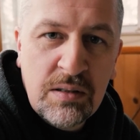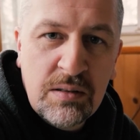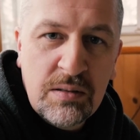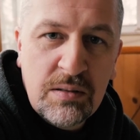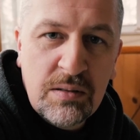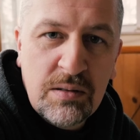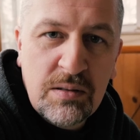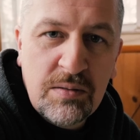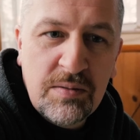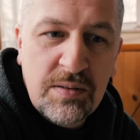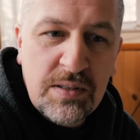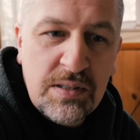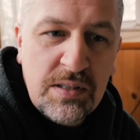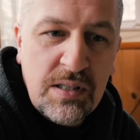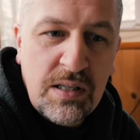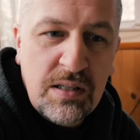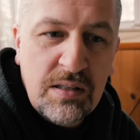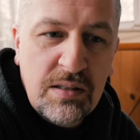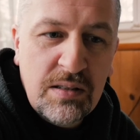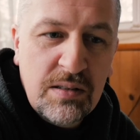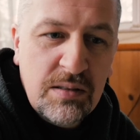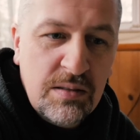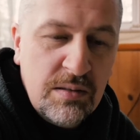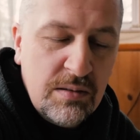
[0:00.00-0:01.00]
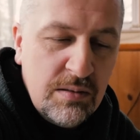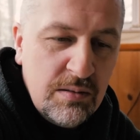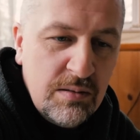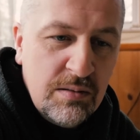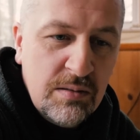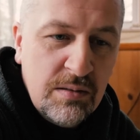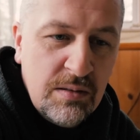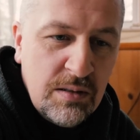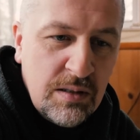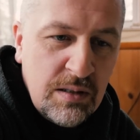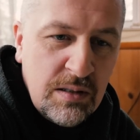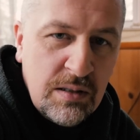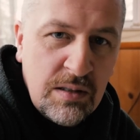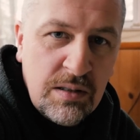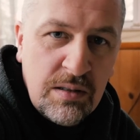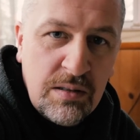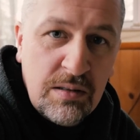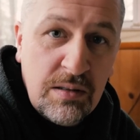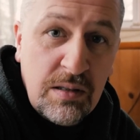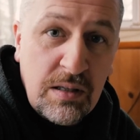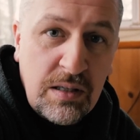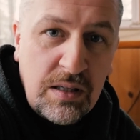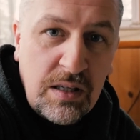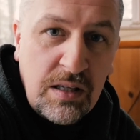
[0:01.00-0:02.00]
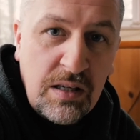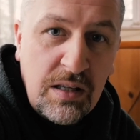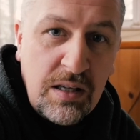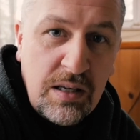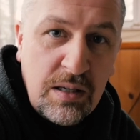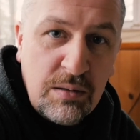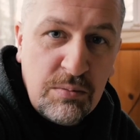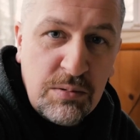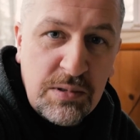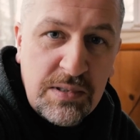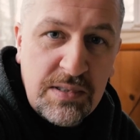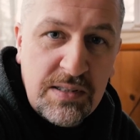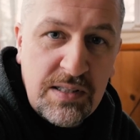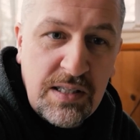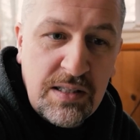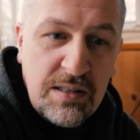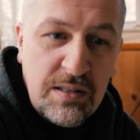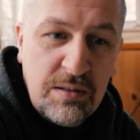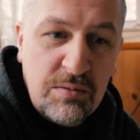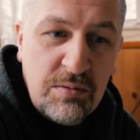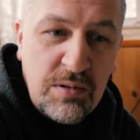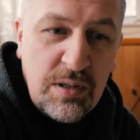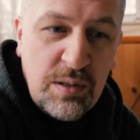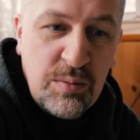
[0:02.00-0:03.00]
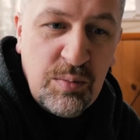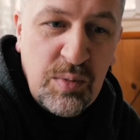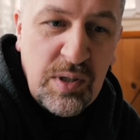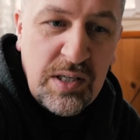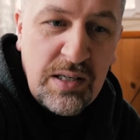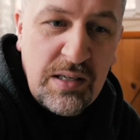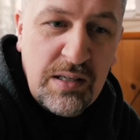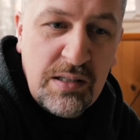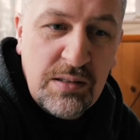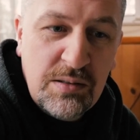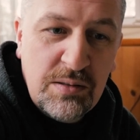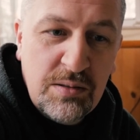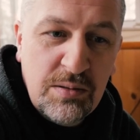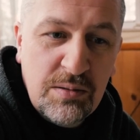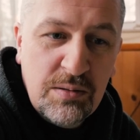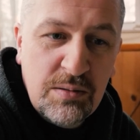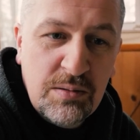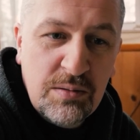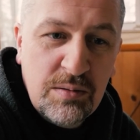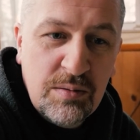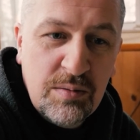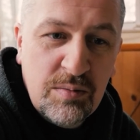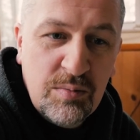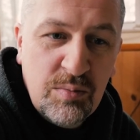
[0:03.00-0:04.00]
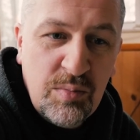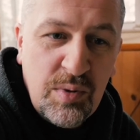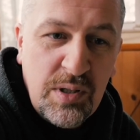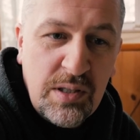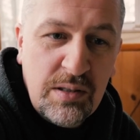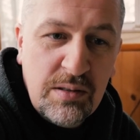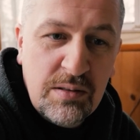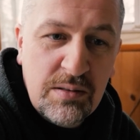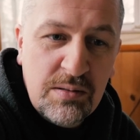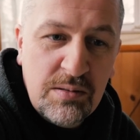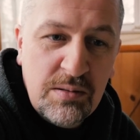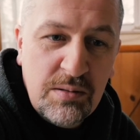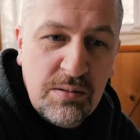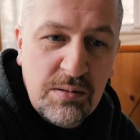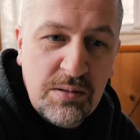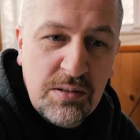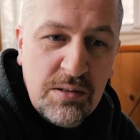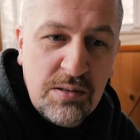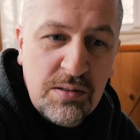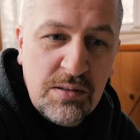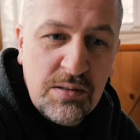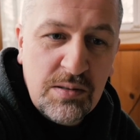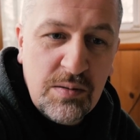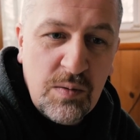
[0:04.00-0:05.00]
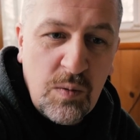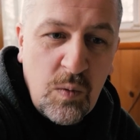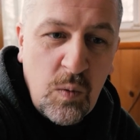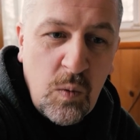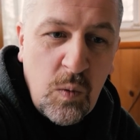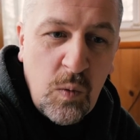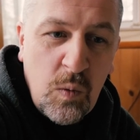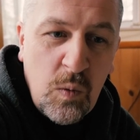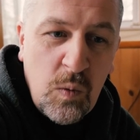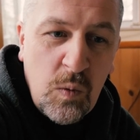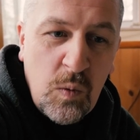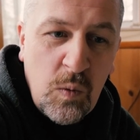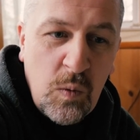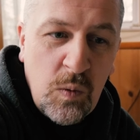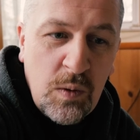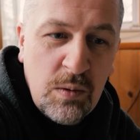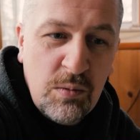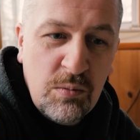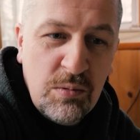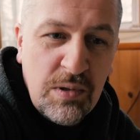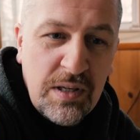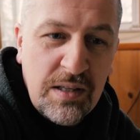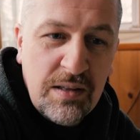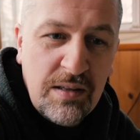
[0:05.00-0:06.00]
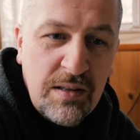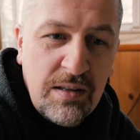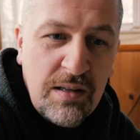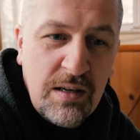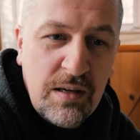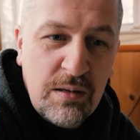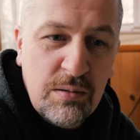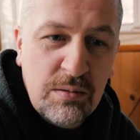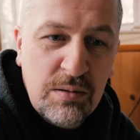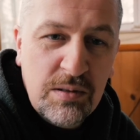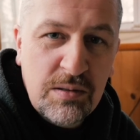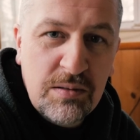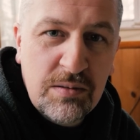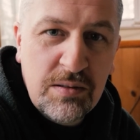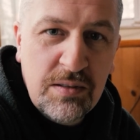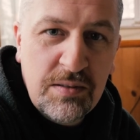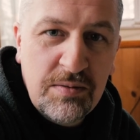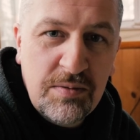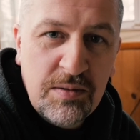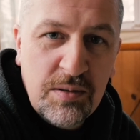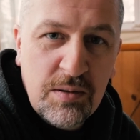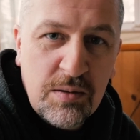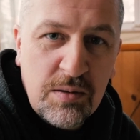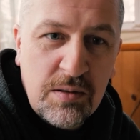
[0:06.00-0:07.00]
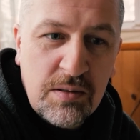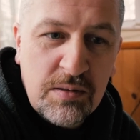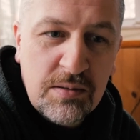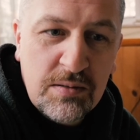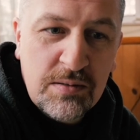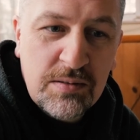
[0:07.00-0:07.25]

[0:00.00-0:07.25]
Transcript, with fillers: all of a sudden, luckily I was standing right behind you because you just went down on the floor.